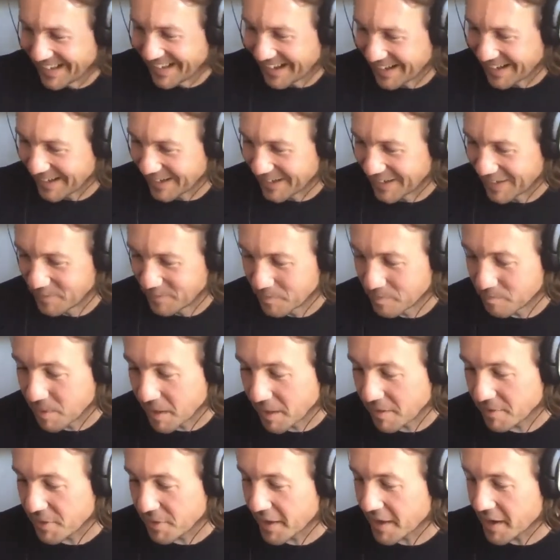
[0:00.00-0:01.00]
Um,
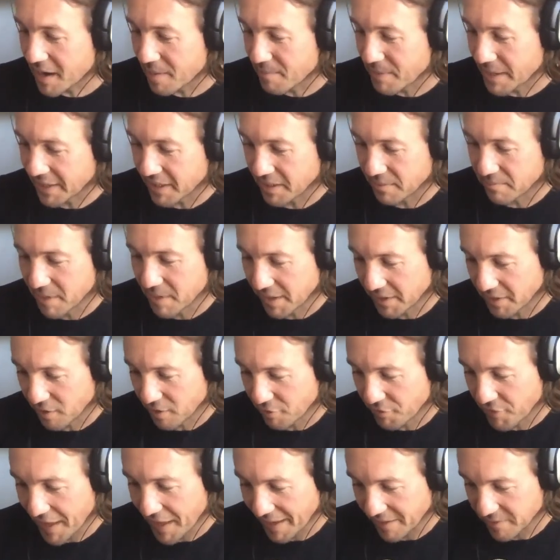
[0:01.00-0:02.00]
but they are making money
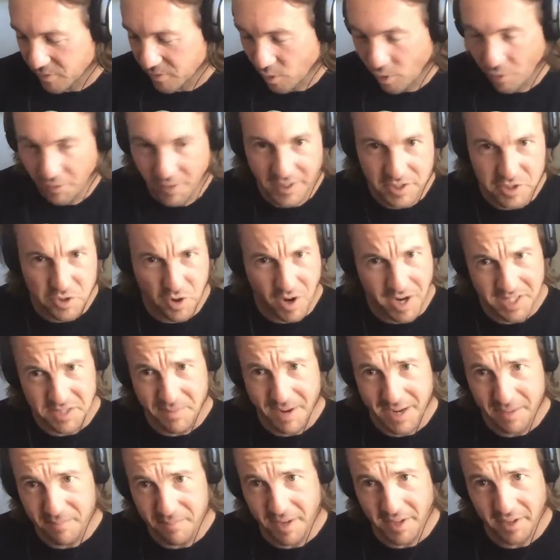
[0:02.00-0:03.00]
off that, or they're trying
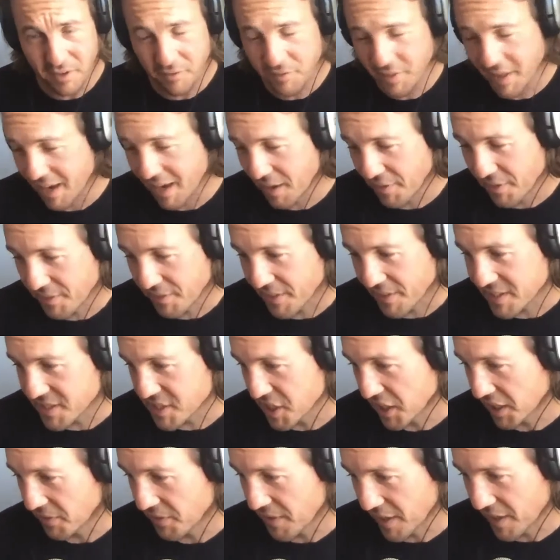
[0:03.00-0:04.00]
to make money off that. I think they're
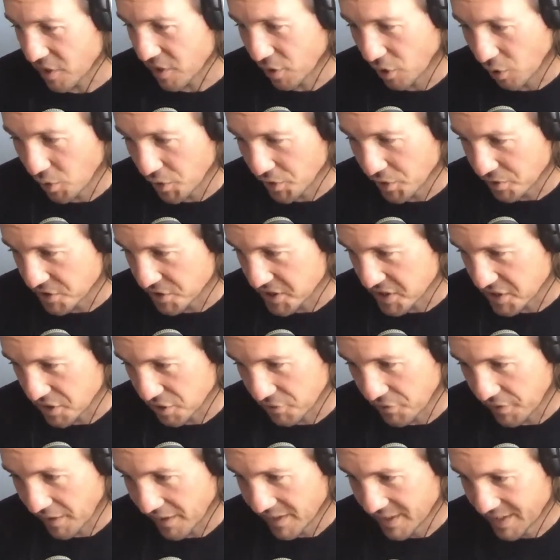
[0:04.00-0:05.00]
selling their colloidal
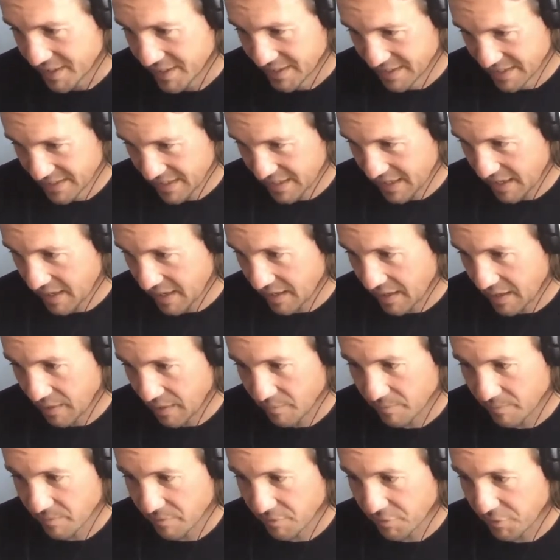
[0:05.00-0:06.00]
silver
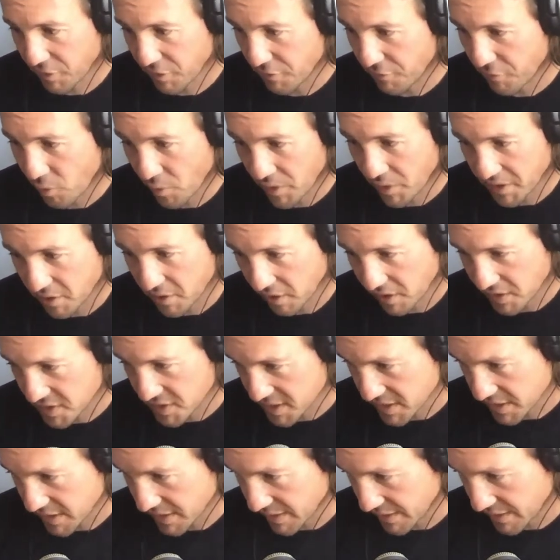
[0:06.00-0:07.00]
um, for forty
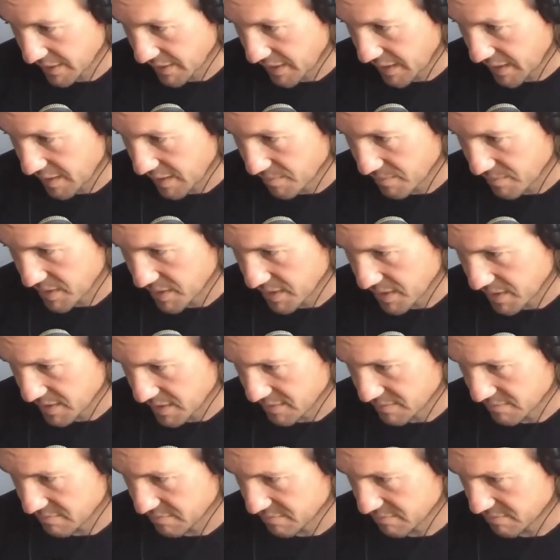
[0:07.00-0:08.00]
dollars a. Um,
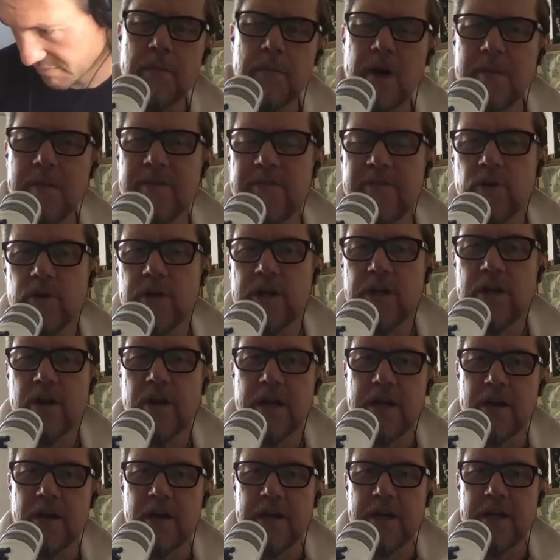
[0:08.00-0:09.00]
a yeah, it might be
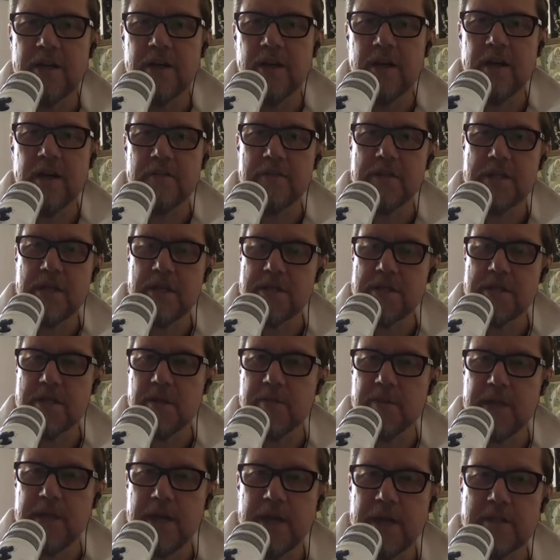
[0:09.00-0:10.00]
forty nine ninety nine. I've
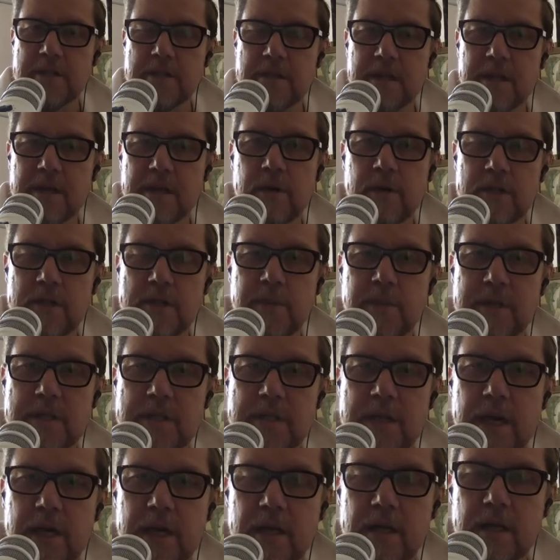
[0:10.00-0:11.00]
seen some of the ads and they're quite
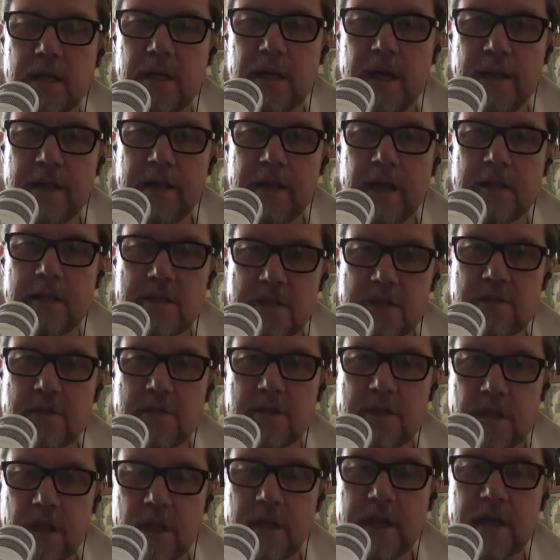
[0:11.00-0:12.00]
spectacular. And and
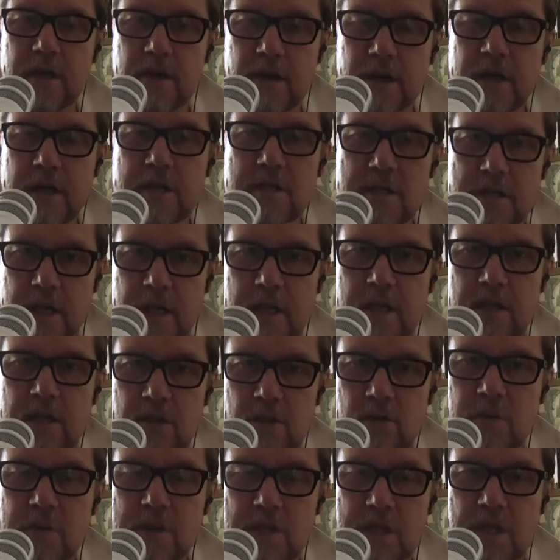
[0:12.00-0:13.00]
seriously though, that guy is
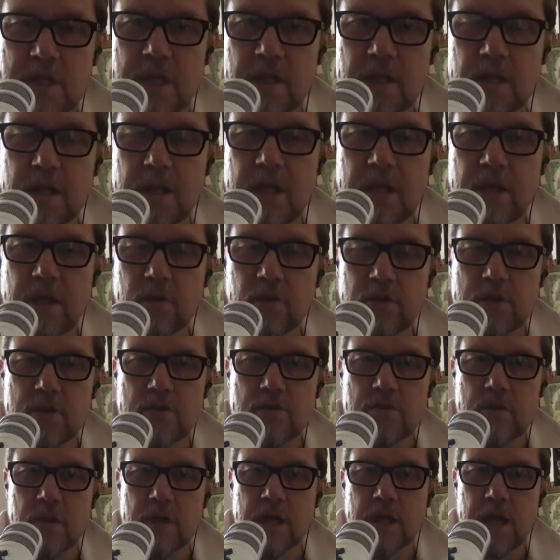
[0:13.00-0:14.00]
Satan in human skin. Like he
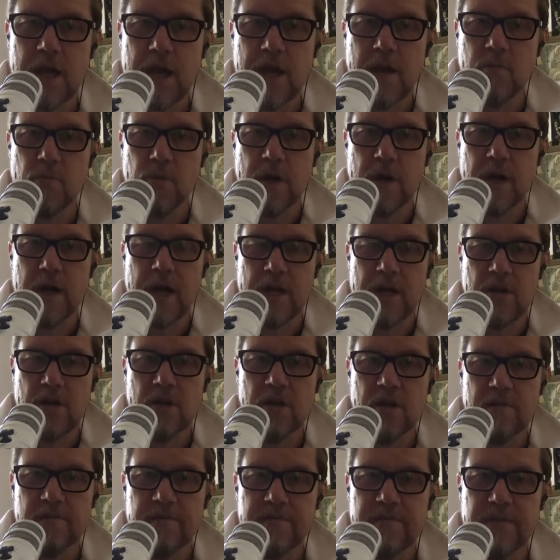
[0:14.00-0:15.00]
looks through the camera
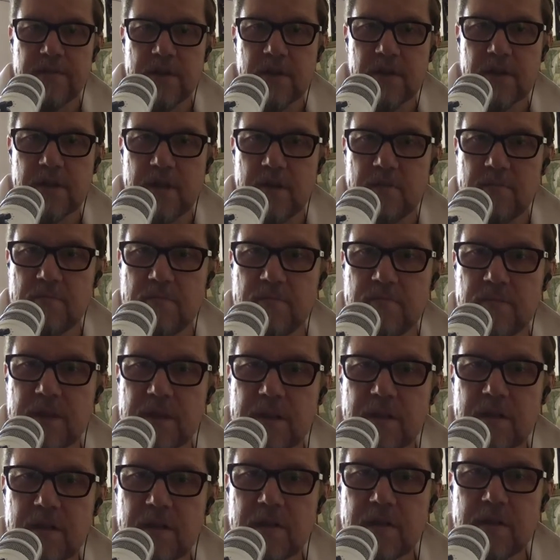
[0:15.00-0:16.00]
and you can feel
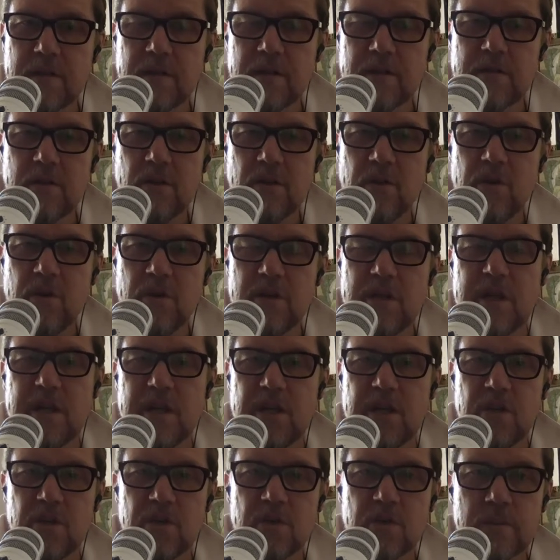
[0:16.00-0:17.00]
him
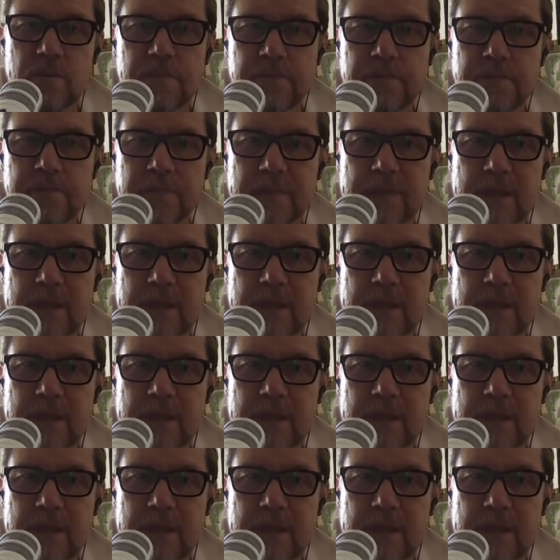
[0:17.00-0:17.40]
hurting you.